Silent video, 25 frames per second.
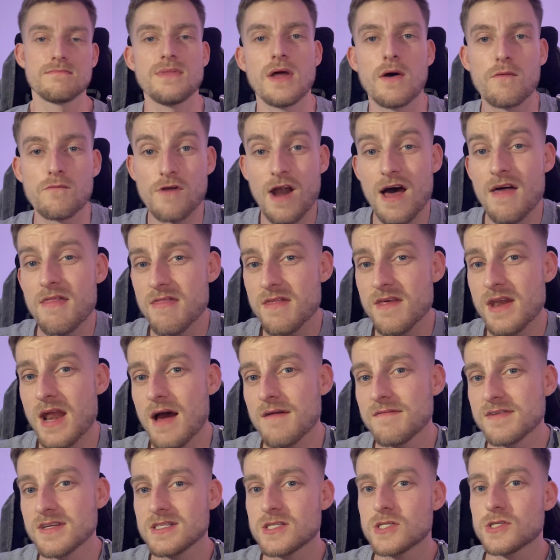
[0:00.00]
Now, rather than
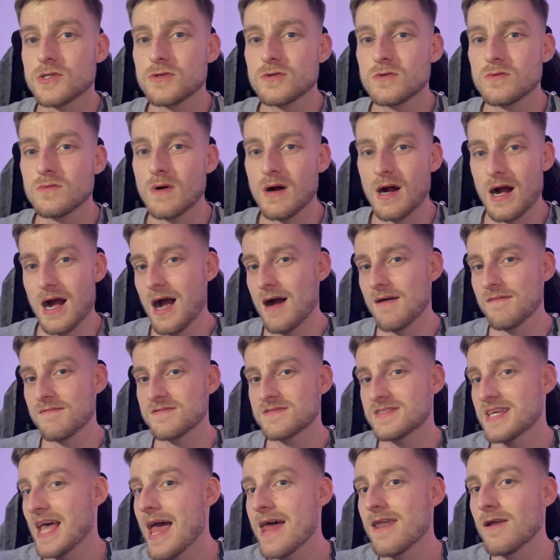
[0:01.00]
having to have
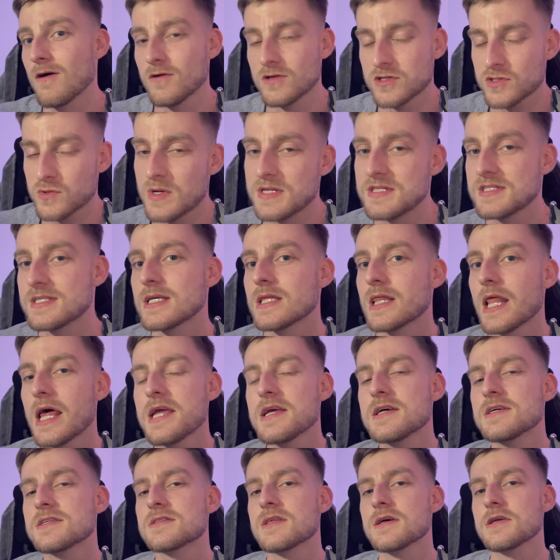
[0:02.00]
ten or twenty
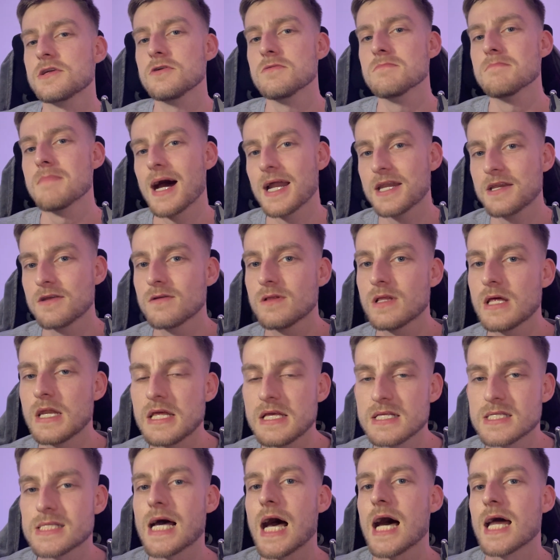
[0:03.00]
layers that you manually
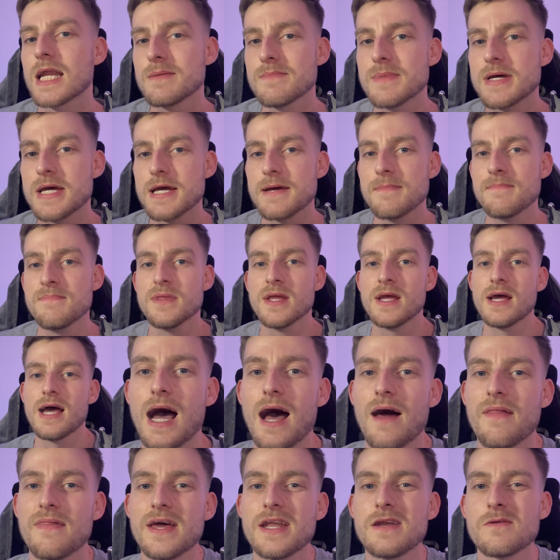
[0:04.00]
need to animate,
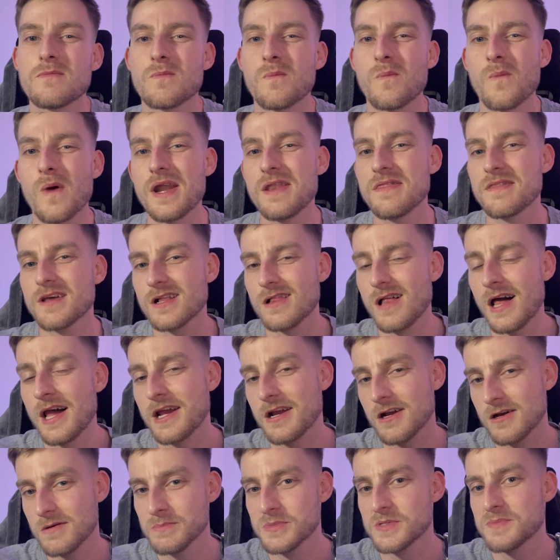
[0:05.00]
and then when the
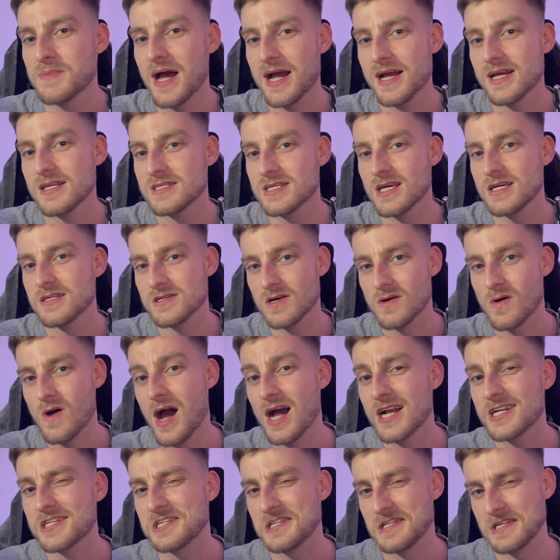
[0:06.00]
client comes back and says, oh,
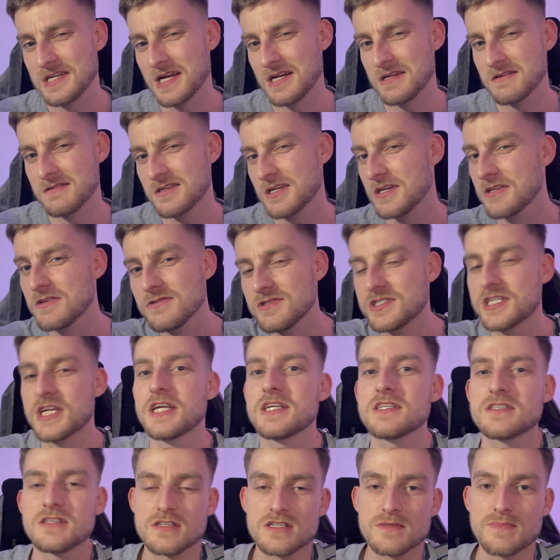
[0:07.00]
actually, I, can you
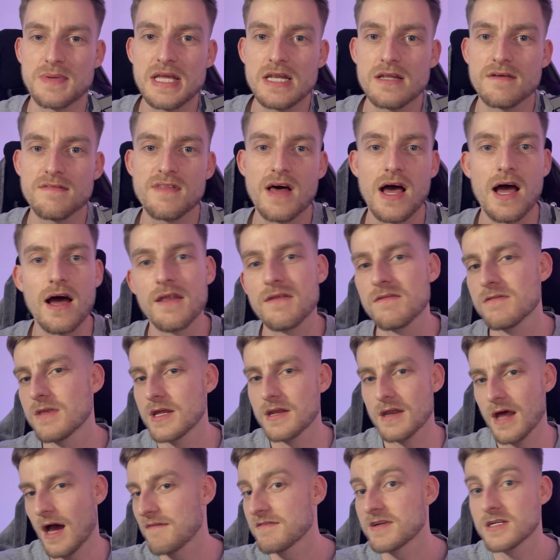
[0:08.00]
change the speed of that, and
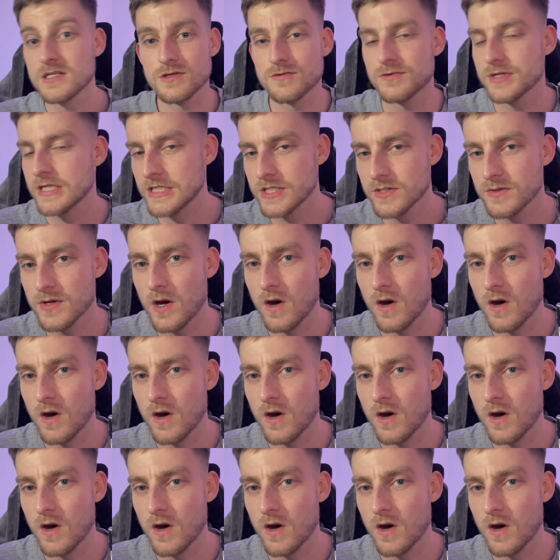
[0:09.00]
then having to redo it